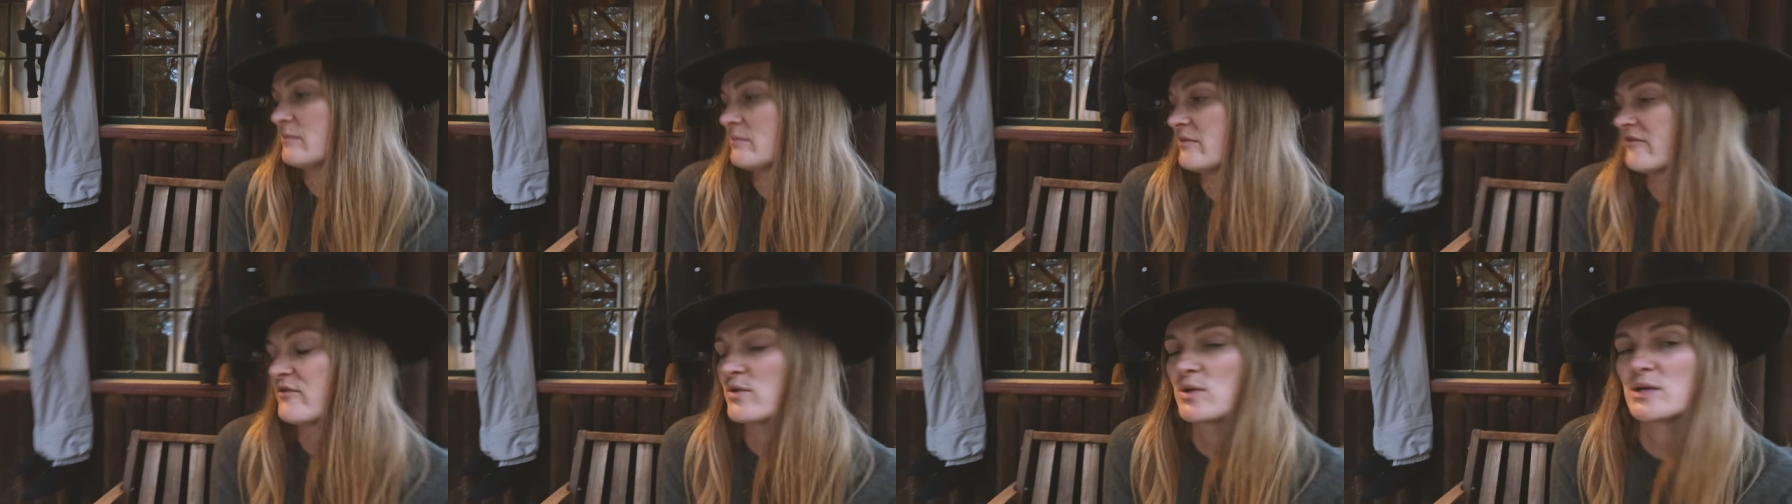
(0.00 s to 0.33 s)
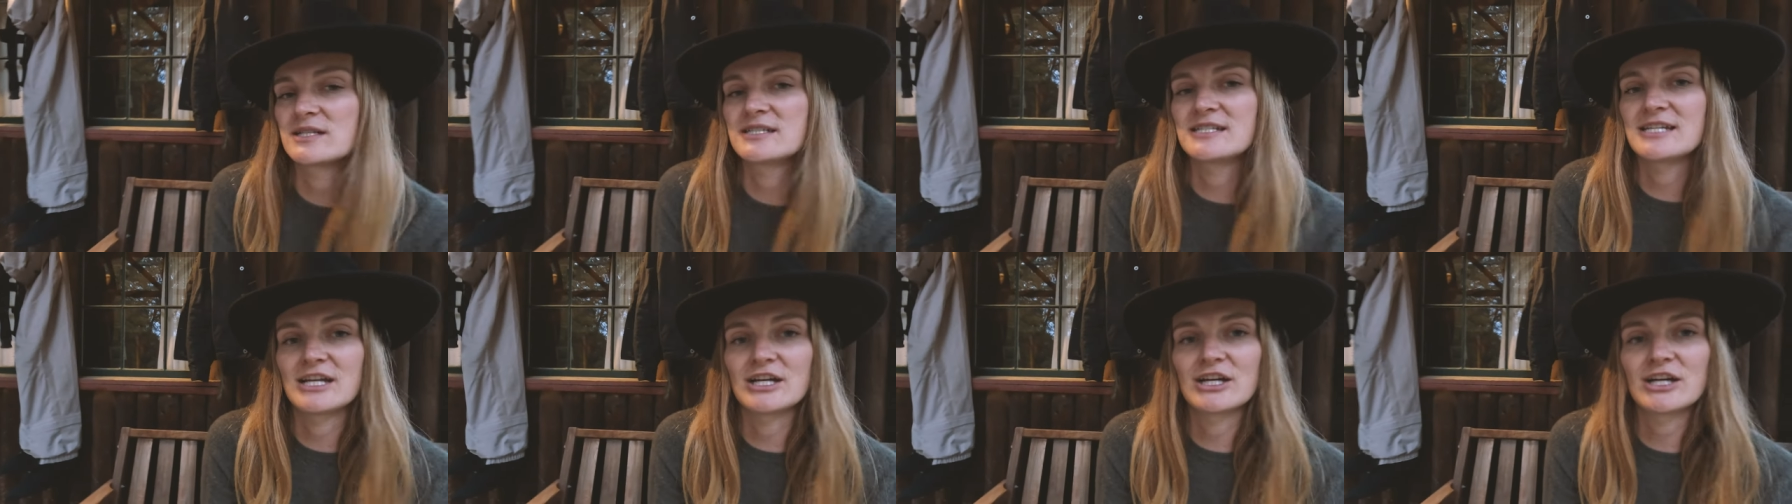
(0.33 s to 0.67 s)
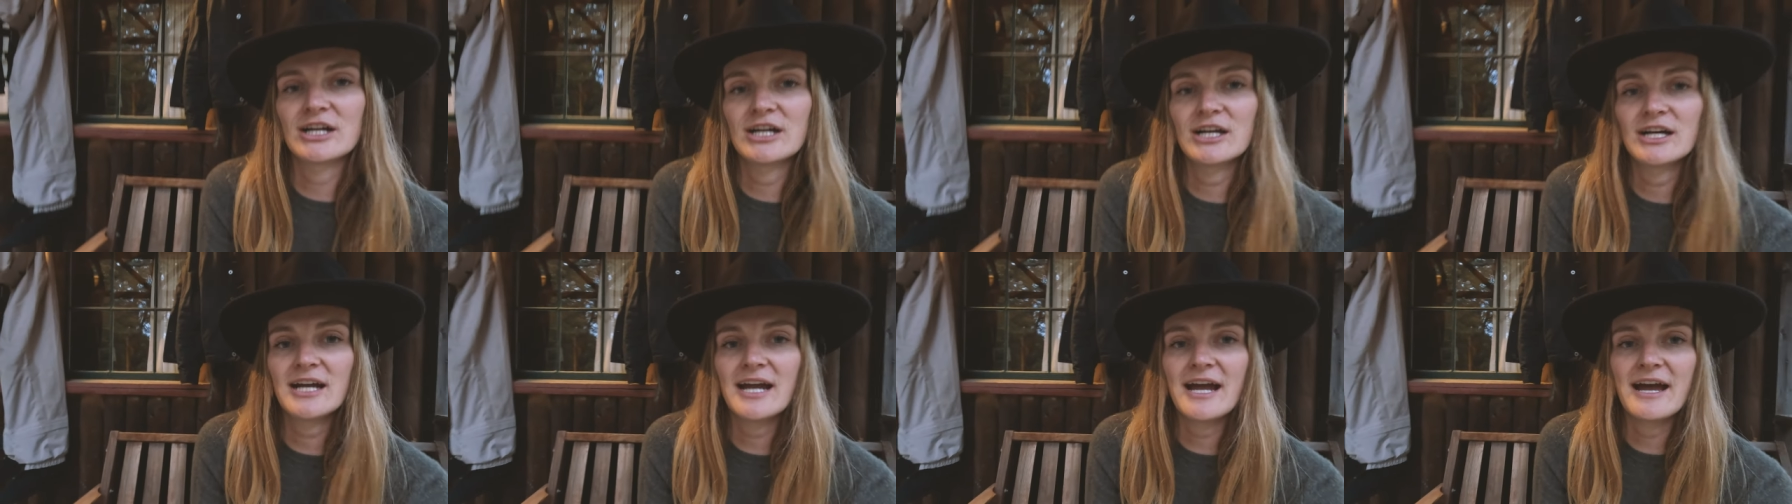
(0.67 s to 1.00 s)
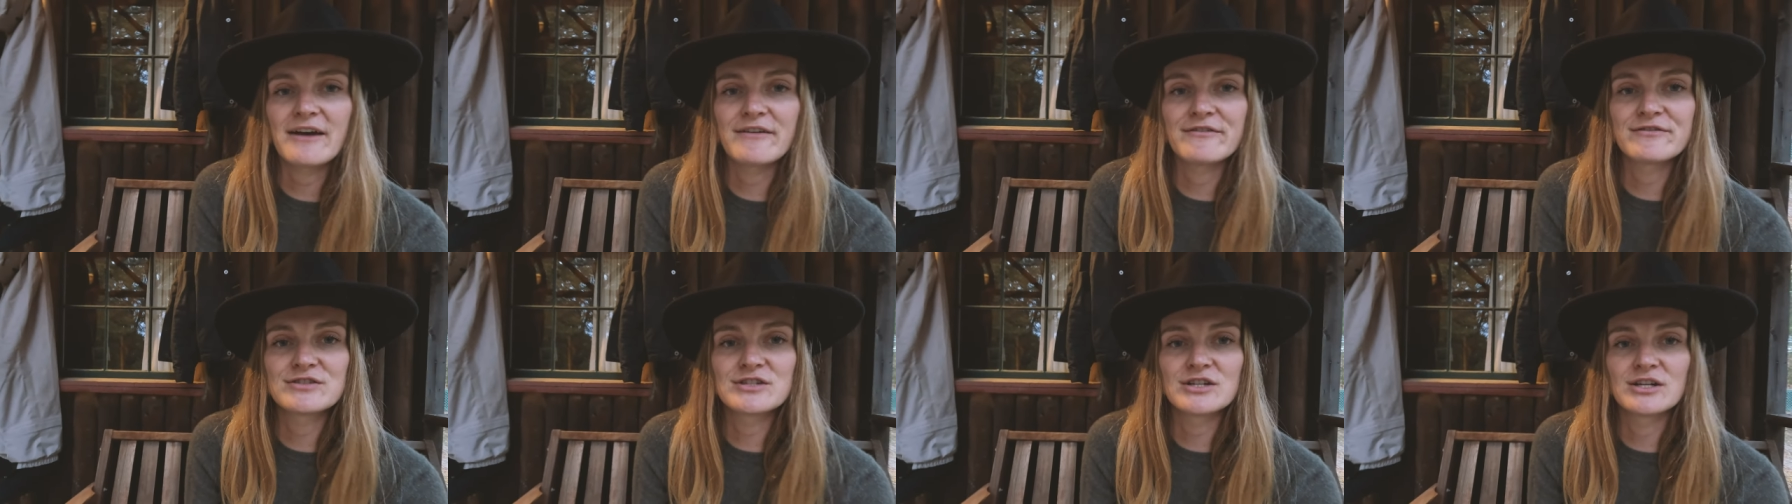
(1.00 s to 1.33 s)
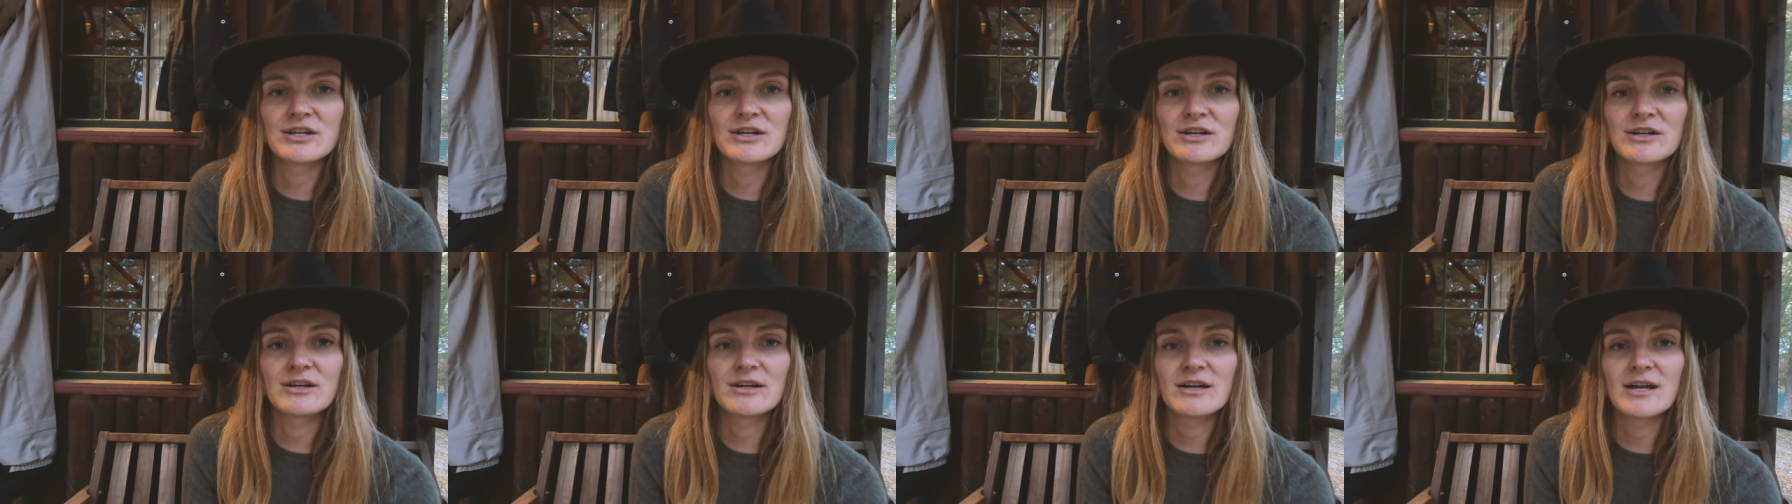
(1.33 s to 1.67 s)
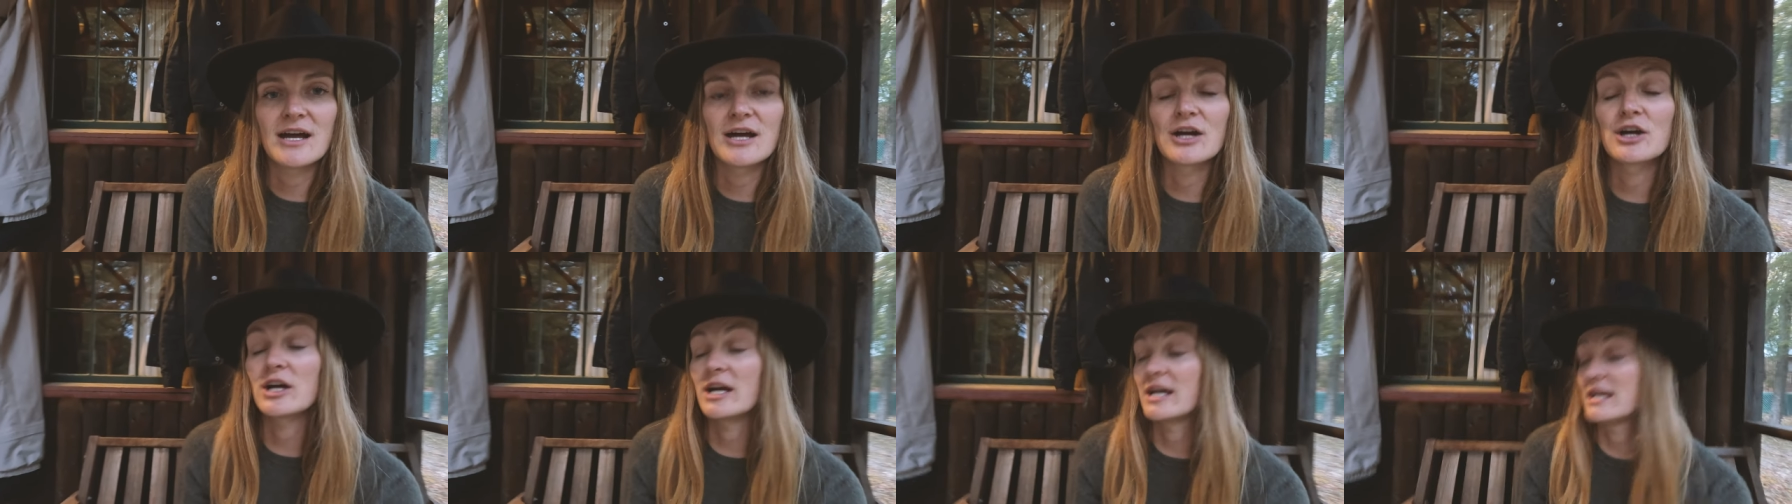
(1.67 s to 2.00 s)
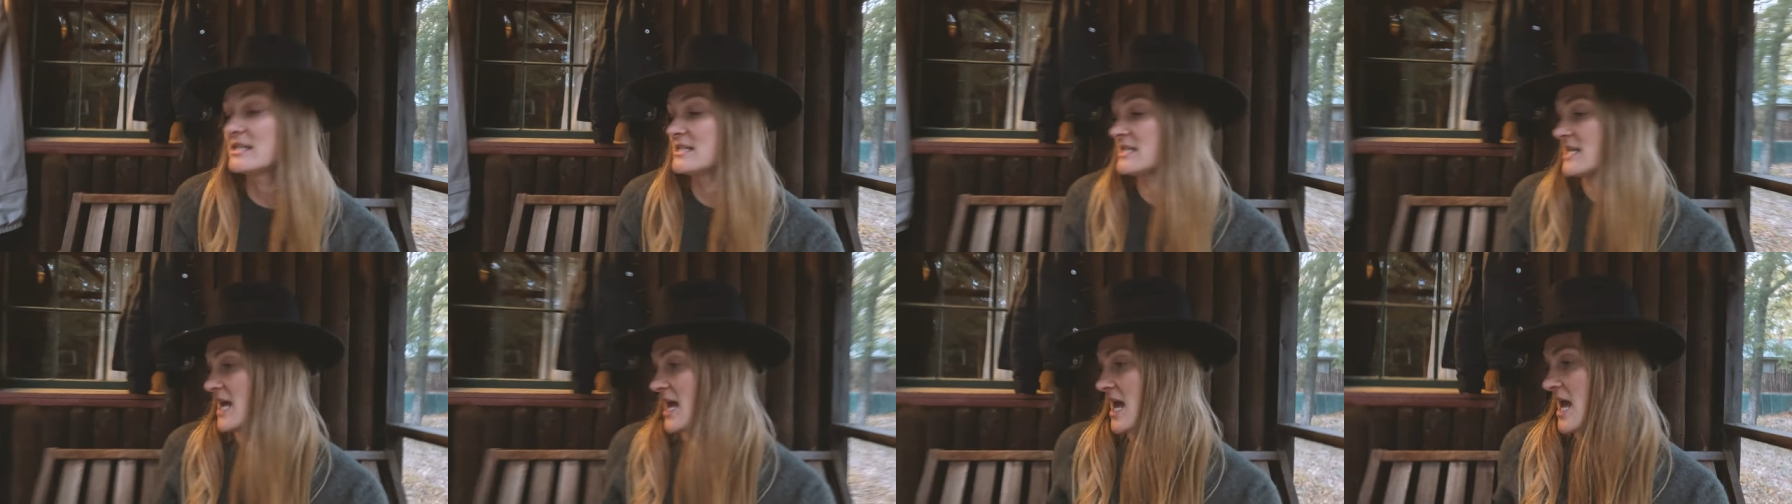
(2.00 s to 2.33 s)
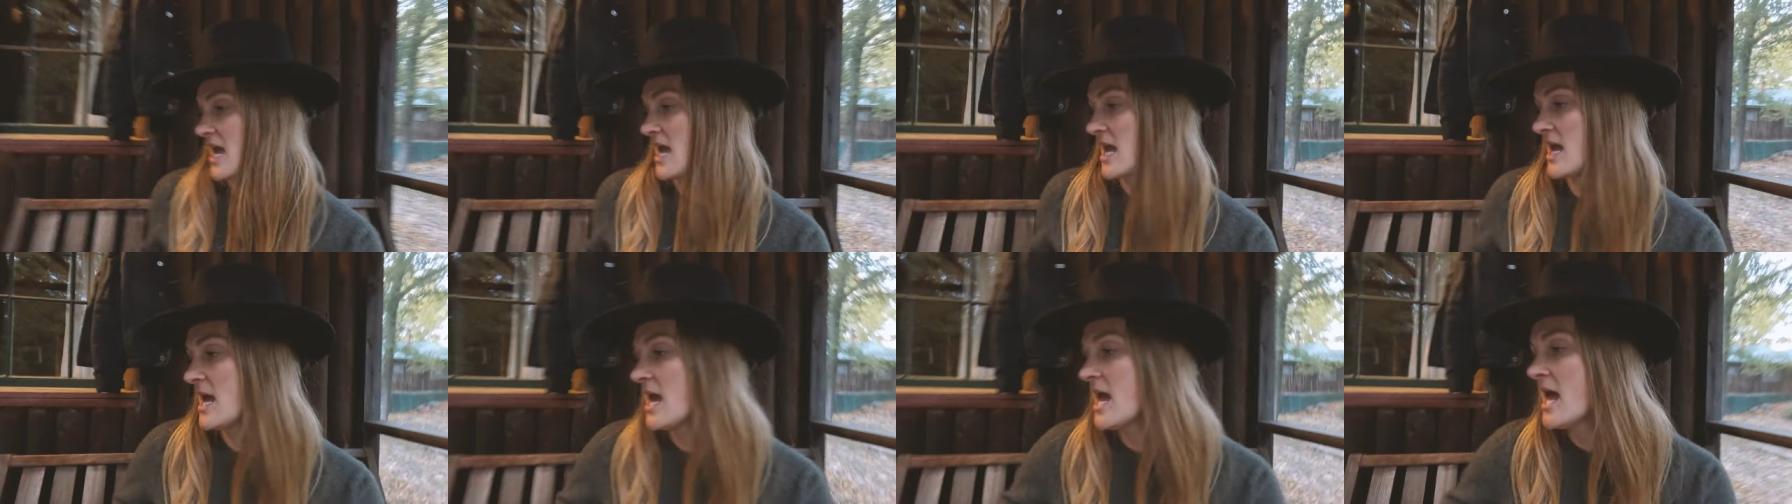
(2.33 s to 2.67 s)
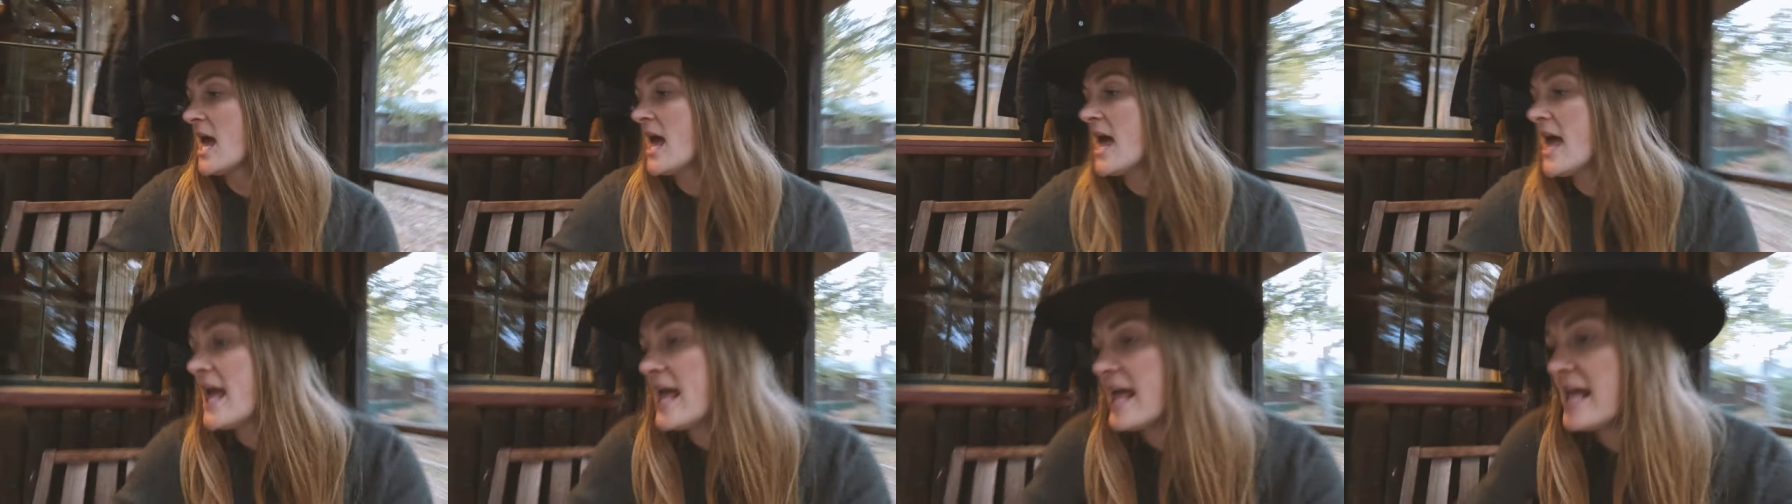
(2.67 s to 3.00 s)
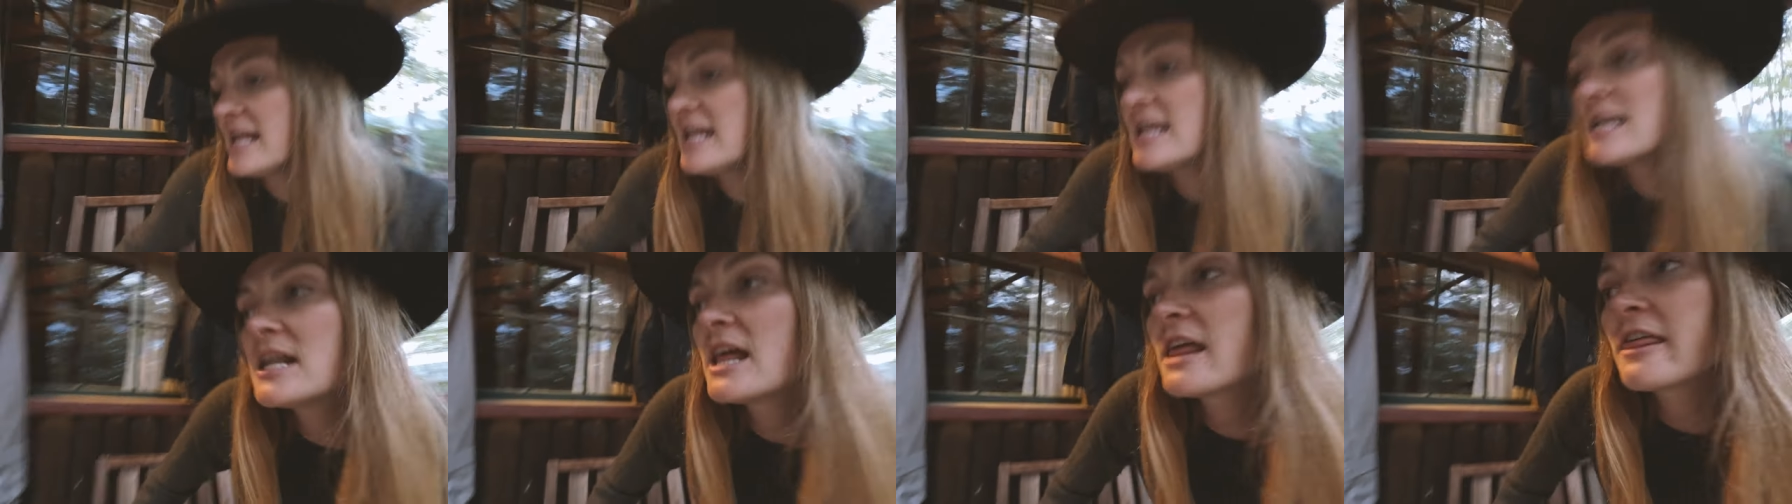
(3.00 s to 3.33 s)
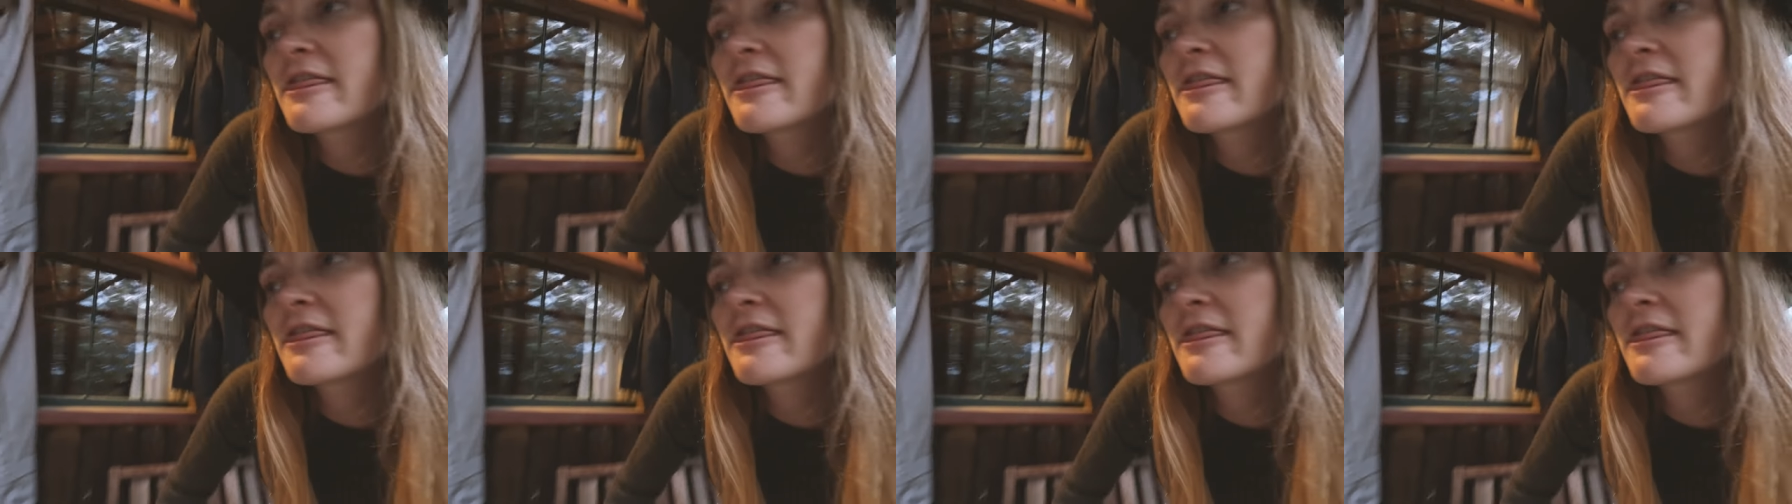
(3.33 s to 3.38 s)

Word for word: before dinner after a great day in